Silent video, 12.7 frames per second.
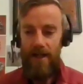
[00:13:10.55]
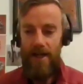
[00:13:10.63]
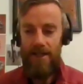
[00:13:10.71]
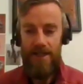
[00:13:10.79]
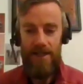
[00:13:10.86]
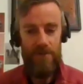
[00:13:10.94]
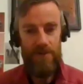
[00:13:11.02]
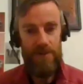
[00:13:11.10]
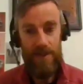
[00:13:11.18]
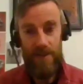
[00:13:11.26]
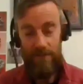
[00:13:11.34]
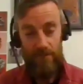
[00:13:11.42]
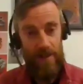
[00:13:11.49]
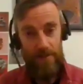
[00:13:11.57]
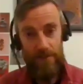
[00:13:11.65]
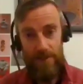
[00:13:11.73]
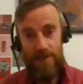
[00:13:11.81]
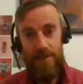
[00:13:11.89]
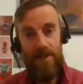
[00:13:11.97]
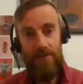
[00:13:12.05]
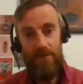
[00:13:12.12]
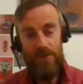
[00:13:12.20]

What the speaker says: And then you see houses that have